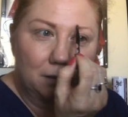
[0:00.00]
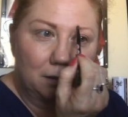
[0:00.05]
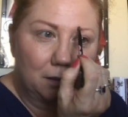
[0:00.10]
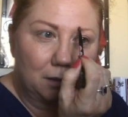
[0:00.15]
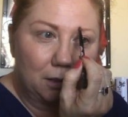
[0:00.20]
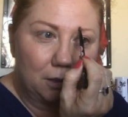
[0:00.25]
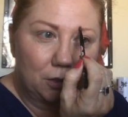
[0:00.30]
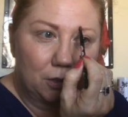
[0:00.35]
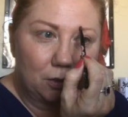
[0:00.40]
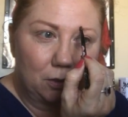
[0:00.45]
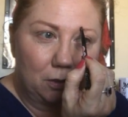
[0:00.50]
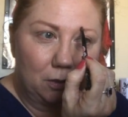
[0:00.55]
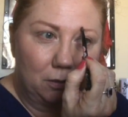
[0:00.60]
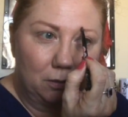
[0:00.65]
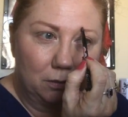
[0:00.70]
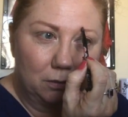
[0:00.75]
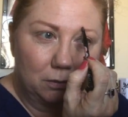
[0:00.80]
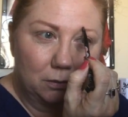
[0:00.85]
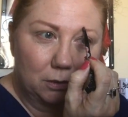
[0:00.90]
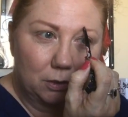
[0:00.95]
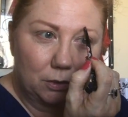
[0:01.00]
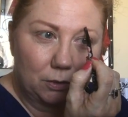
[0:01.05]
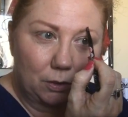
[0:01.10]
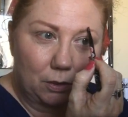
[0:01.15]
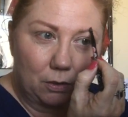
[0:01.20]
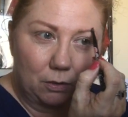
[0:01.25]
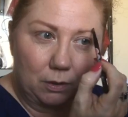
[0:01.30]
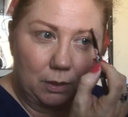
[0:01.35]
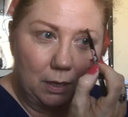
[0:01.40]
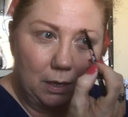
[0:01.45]
initial
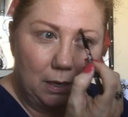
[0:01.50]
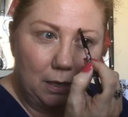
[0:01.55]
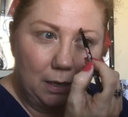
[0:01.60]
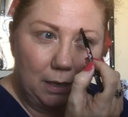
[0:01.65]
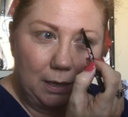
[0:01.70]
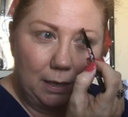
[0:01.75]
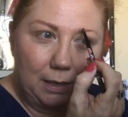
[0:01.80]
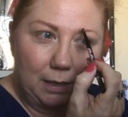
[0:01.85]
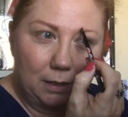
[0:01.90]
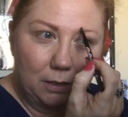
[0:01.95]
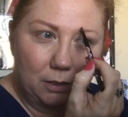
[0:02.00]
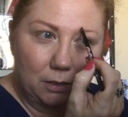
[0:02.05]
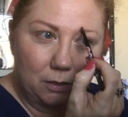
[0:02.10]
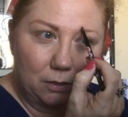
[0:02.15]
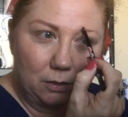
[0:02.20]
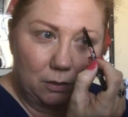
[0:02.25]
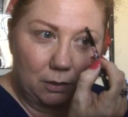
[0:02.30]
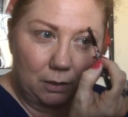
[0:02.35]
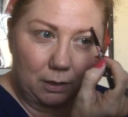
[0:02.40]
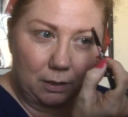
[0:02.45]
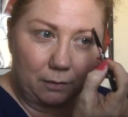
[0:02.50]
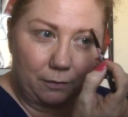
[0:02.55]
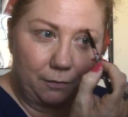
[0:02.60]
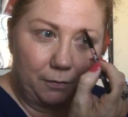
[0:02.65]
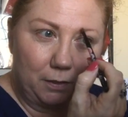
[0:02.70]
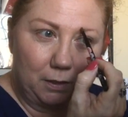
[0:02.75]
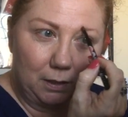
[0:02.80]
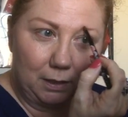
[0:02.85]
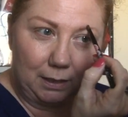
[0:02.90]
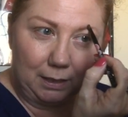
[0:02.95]
stroke, and just you're going to
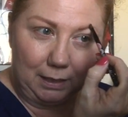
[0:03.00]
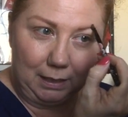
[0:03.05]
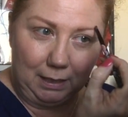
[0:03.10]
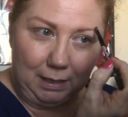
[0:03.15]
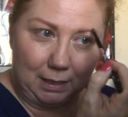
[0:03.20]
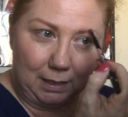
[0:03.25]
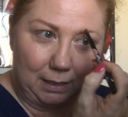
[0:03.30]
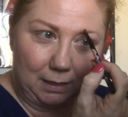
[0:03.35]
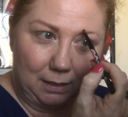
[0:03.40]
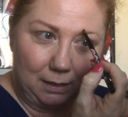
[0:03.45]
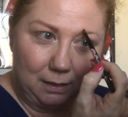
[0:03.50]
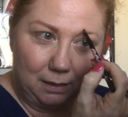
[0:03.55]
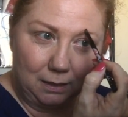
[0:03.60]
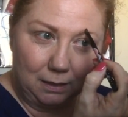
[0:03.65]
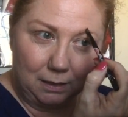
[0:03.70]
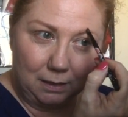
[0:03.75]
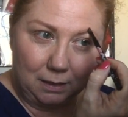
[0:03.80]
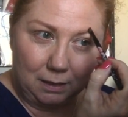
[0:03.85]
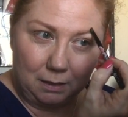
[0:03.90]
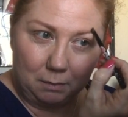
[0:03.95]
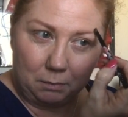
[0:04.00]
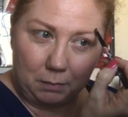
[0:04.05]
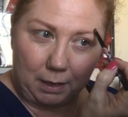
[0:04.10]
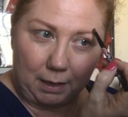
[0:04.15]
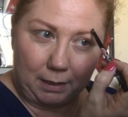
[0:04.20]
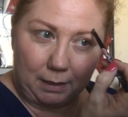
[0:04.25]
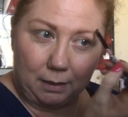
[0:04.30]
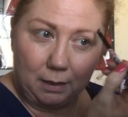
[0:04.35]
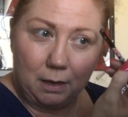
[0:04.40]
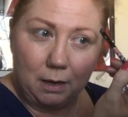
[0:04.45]
fill it in
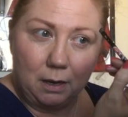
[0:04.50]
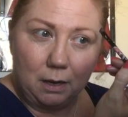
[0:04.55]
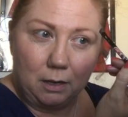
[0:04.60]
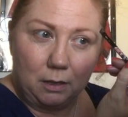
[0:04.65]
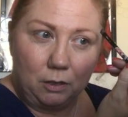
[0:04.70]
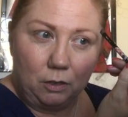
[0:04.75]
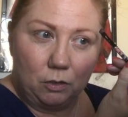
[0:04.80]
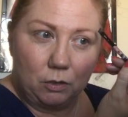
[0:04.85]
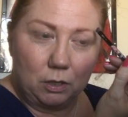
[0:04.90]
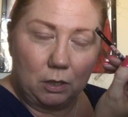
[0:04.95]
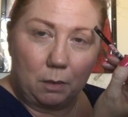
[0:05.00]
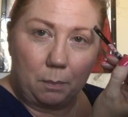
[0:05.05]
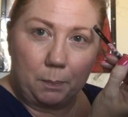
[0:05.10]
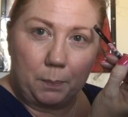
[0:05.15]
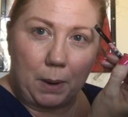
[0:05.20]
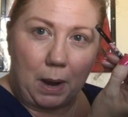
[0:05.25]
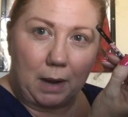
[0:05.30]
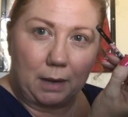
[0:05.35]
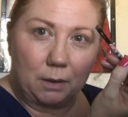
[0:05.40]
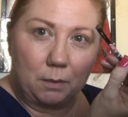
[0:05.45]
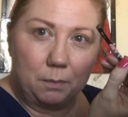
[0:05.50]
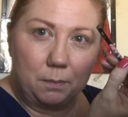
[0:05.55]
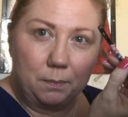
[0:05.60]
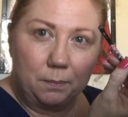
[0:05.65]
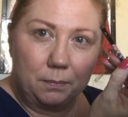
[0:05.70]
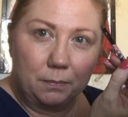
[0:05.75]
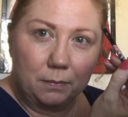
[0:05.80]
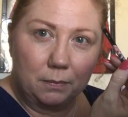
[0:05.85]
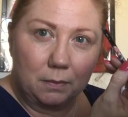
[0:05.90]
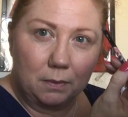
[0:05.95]
by using the
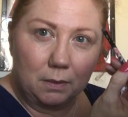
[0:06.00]
bottom